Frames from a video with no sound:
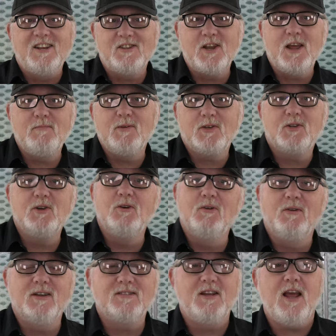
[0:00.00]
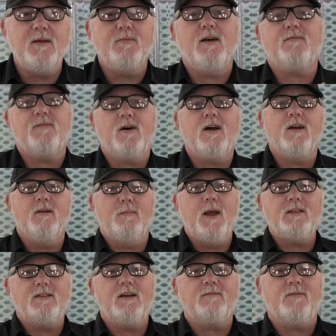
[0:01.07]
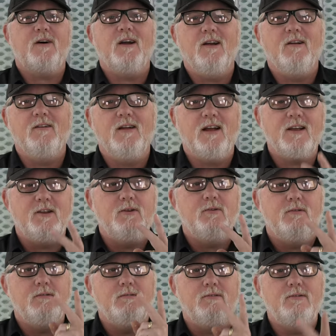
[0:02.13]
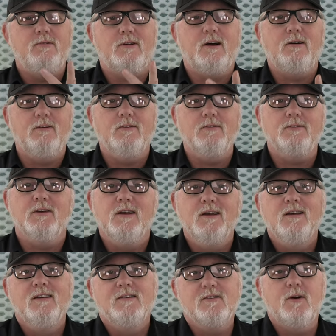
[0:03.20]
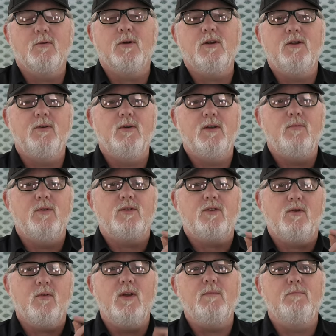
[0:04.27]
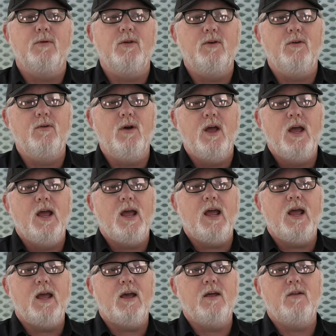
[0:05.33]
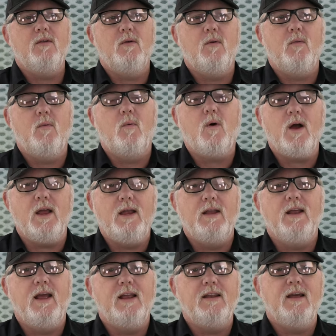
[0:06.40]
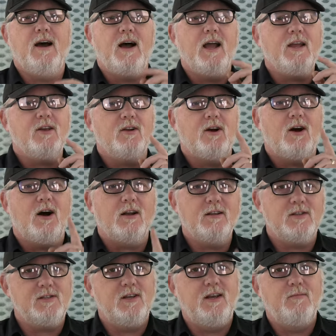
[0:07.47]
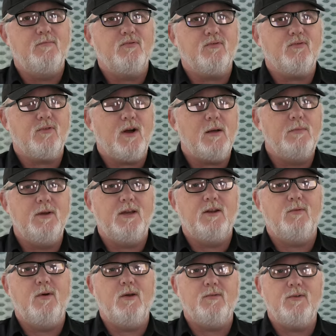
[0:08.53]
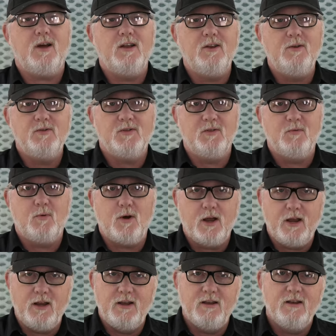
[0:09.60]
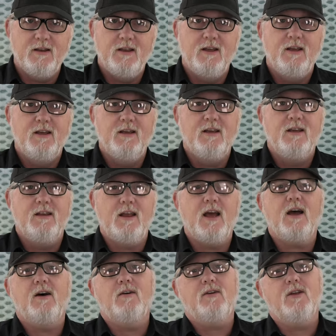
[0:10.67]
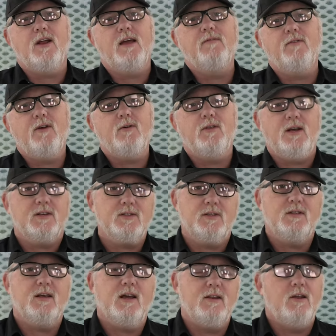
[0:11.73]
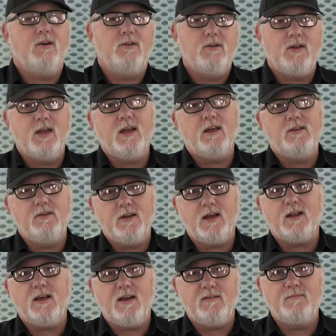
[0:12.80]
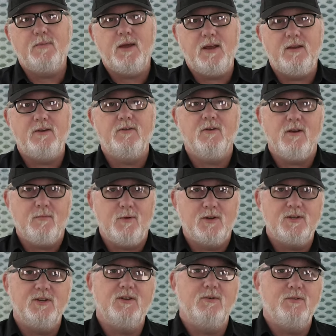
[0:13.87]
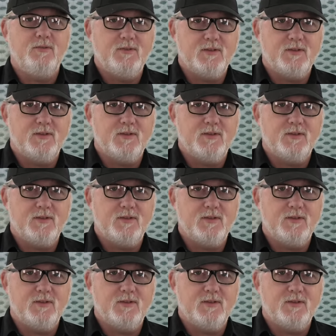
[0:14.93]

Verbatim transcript: name this tune. Let's name that fire, paint that fire. I can do it in two colors. So we're going to do it with Carib blue and white. And I could honestly probably get away with not using the white. Now, can I even go less than that? No, you can't. You got to have paint in your airbrush to do